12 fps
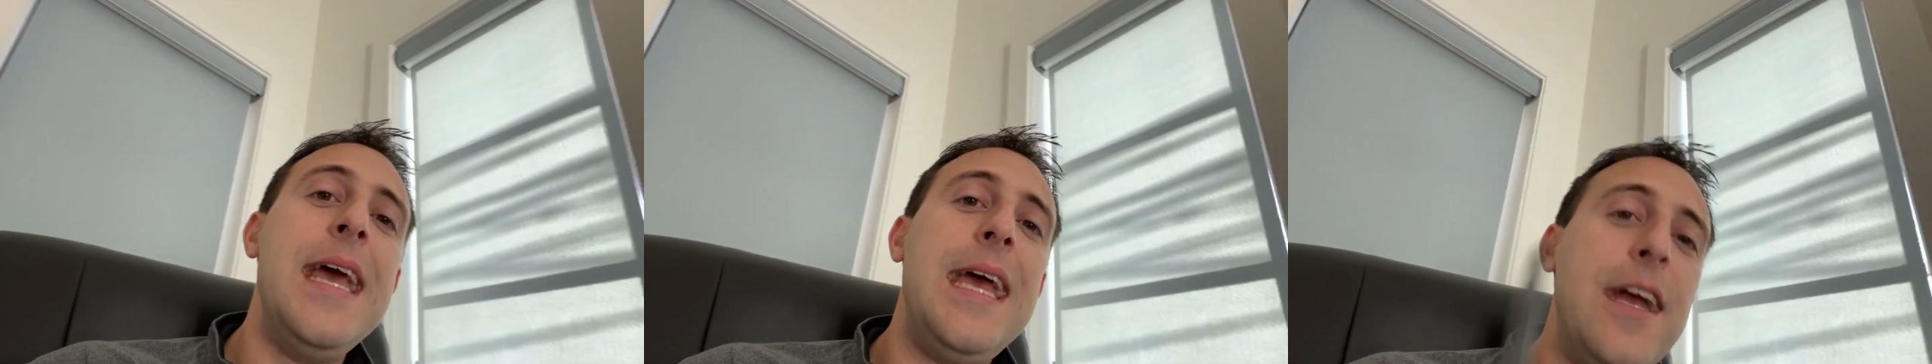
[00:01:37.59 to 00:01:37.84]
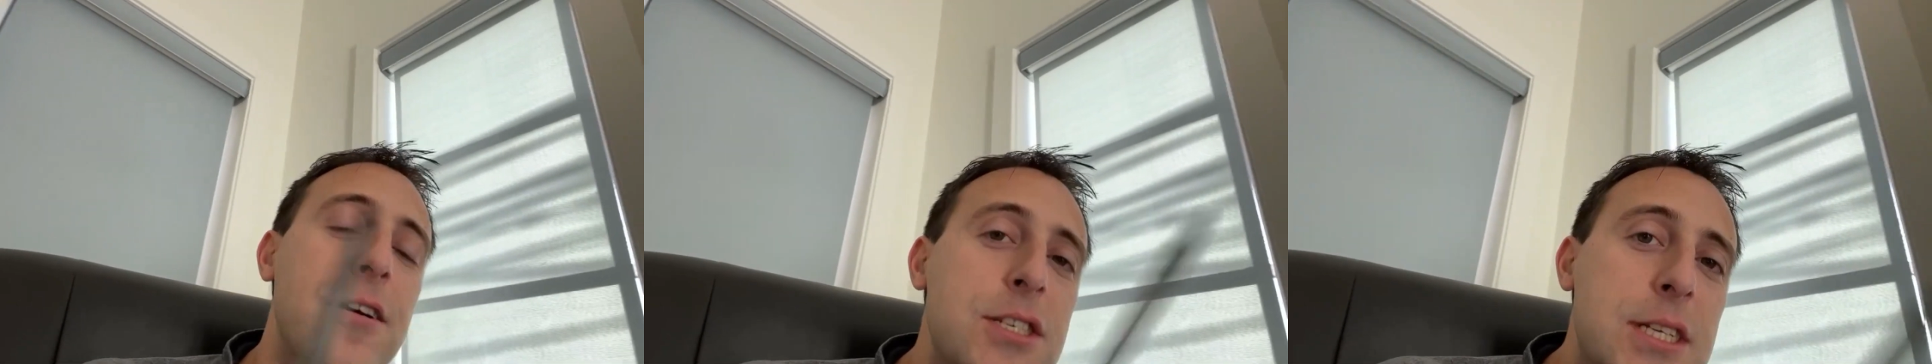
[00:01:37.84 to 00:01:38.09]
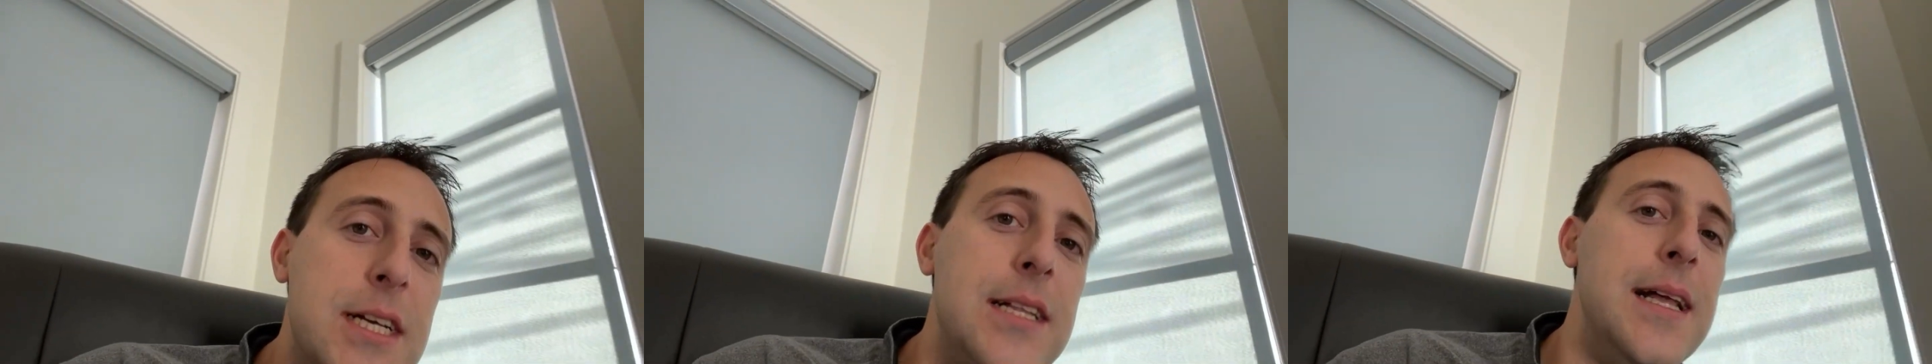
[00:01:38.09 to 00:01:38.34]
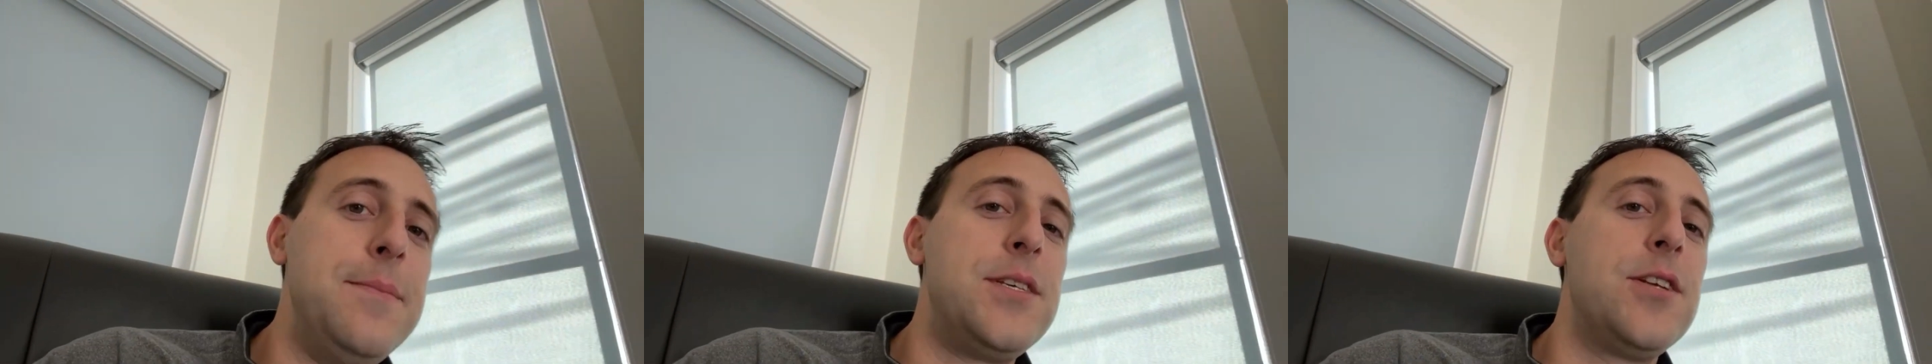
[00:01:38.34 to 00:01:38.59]
Here's a
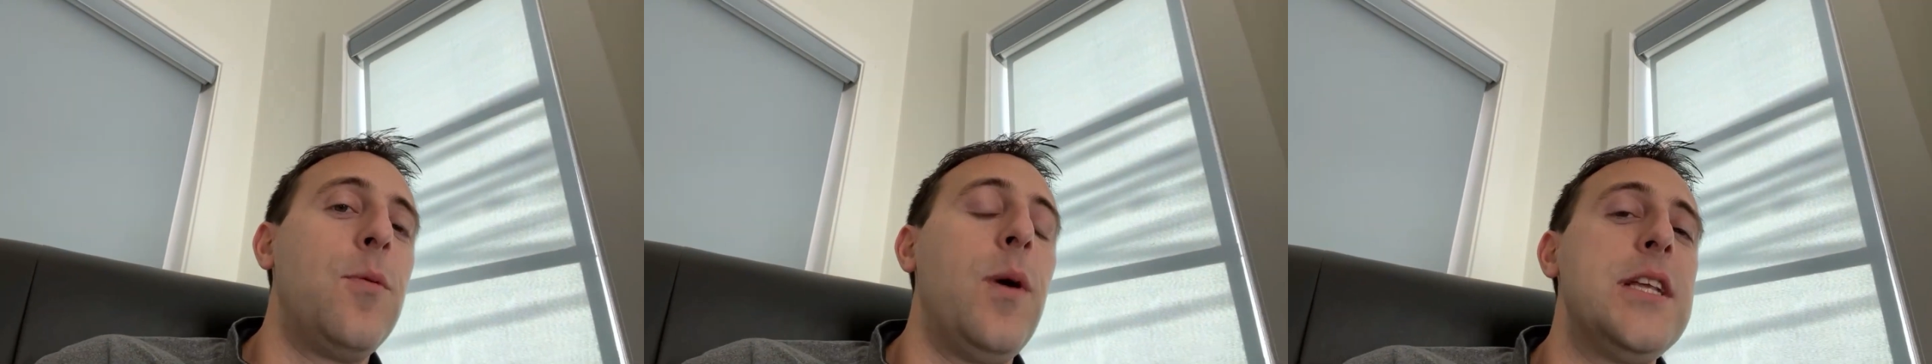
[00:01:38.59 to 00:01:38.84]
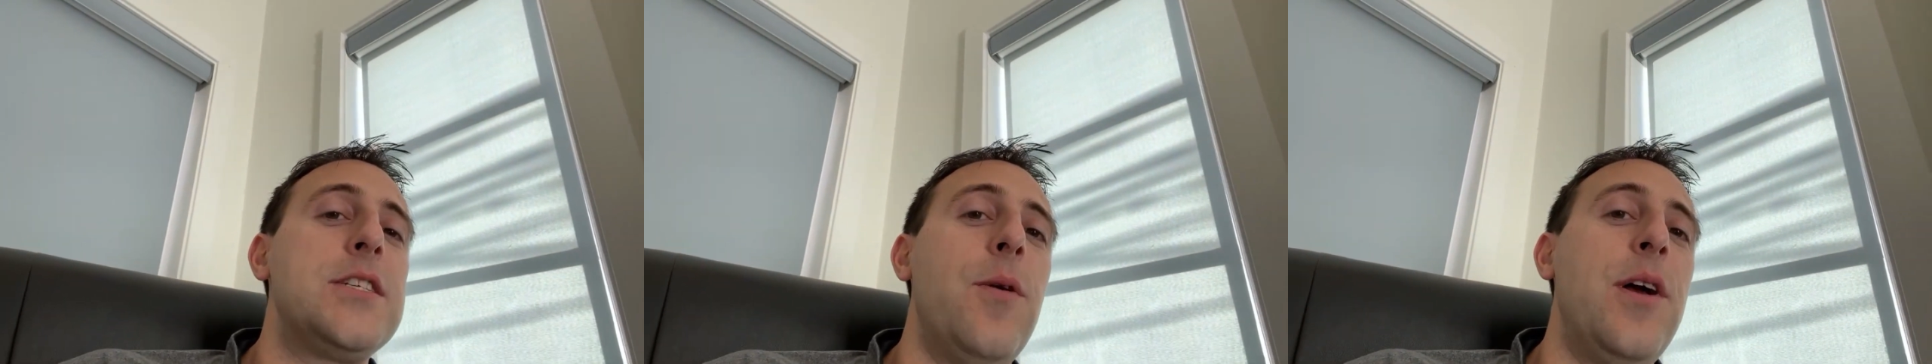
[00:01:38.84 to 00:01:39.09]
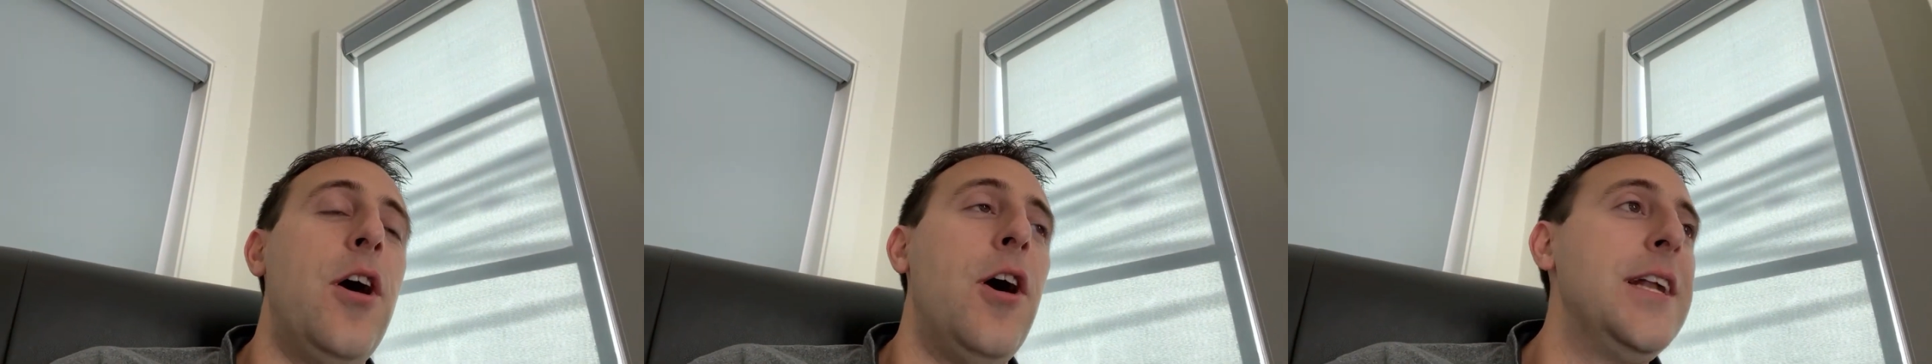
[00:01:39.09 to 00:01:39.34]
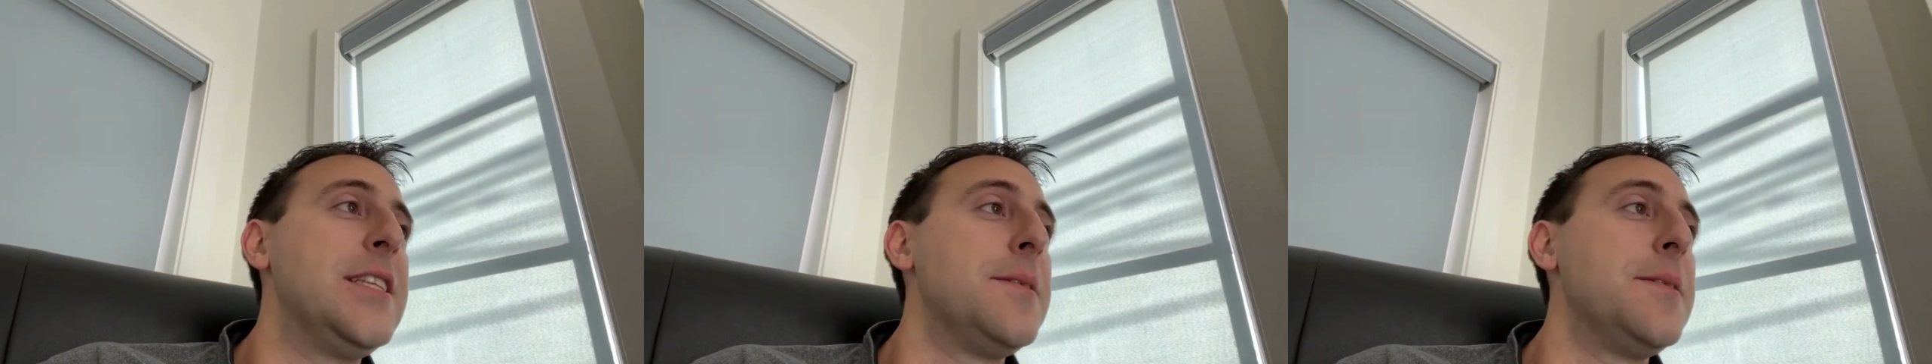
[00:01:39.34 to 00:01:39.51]
glimpse into what is going on in